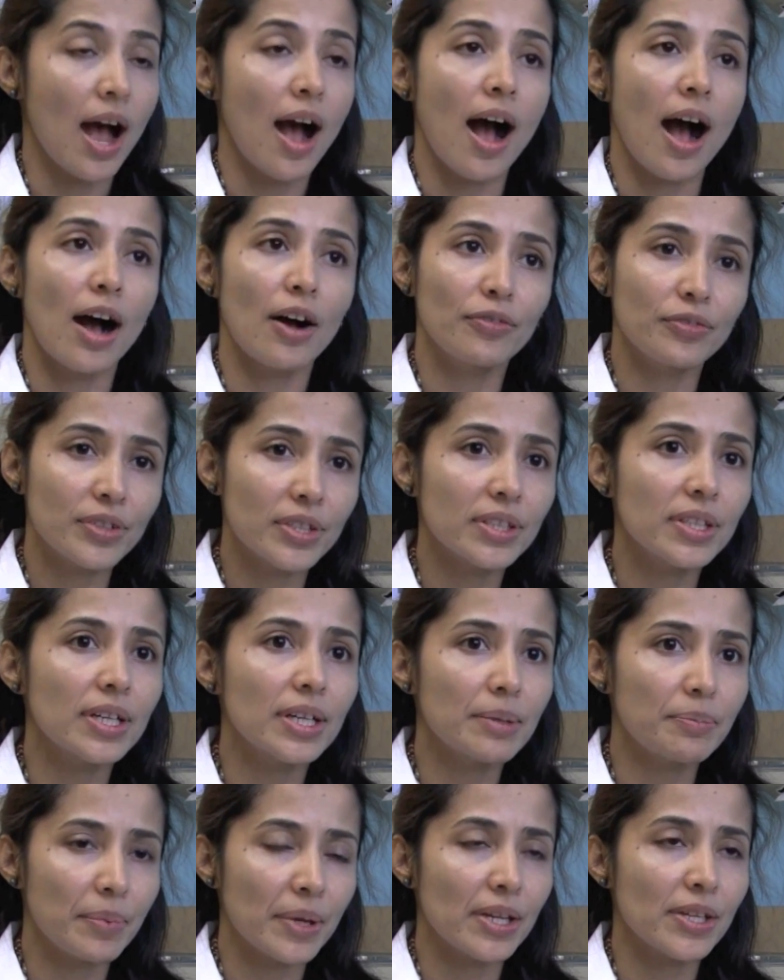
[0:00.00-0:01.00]
After
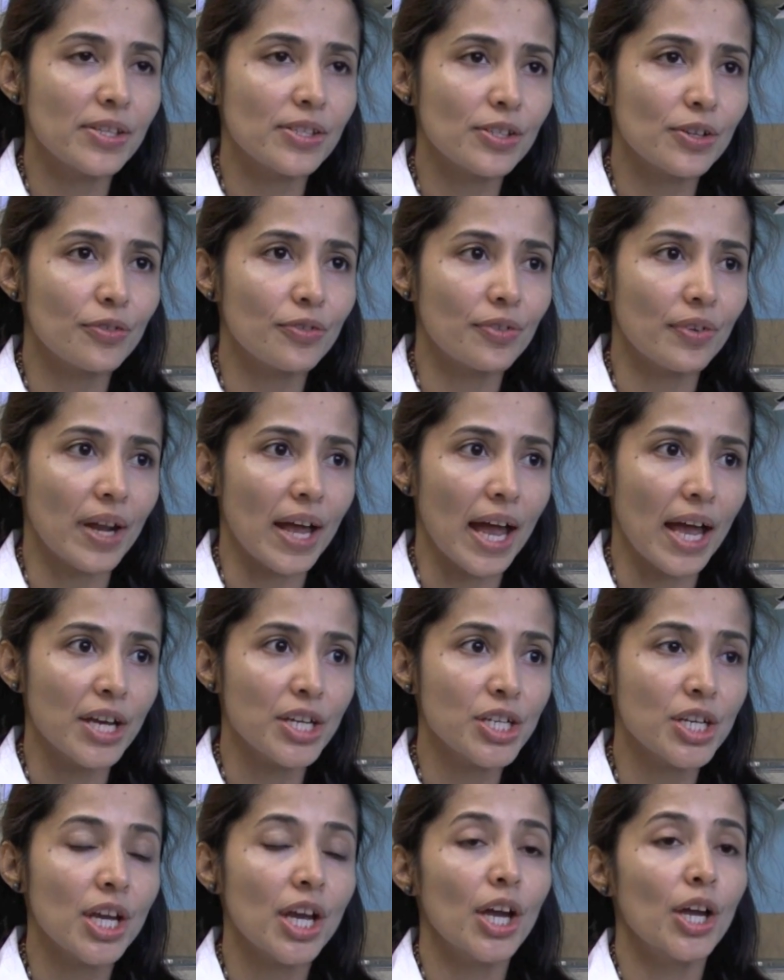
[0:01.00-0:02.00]
the appearance of
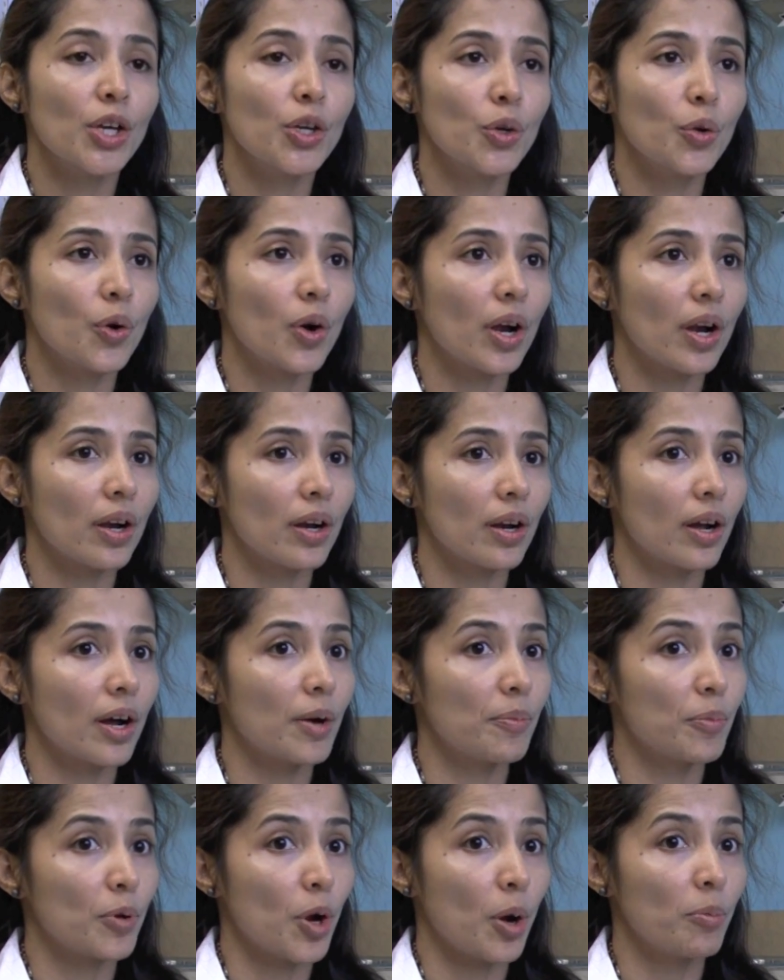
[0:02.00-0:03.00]
rash, you are uh,
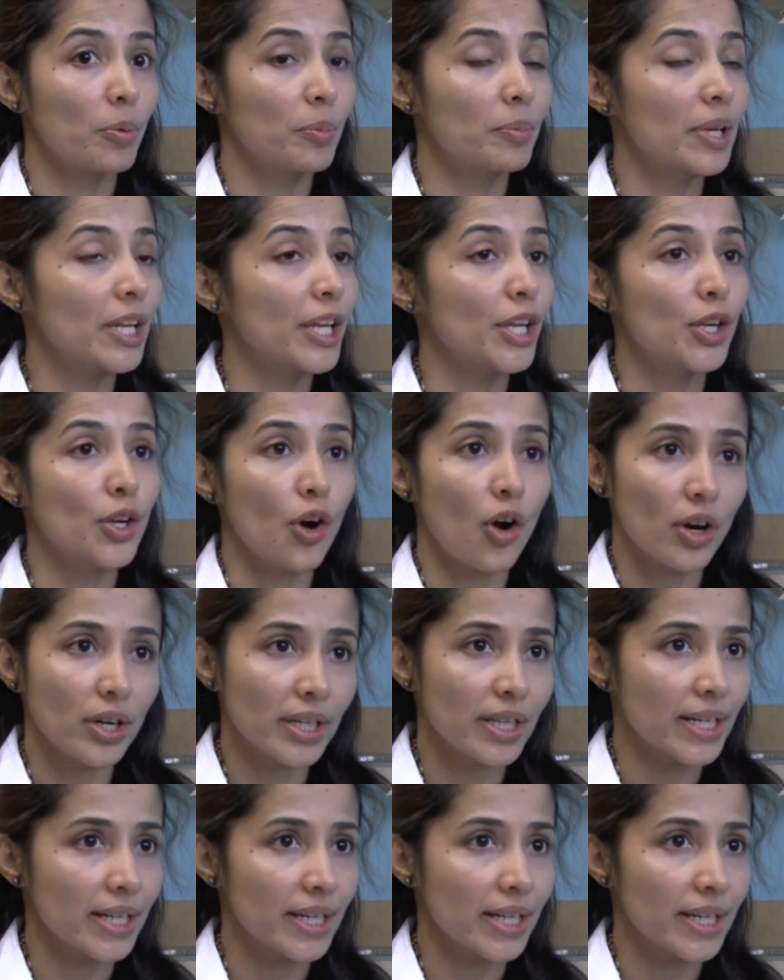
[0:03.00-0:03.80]
probably not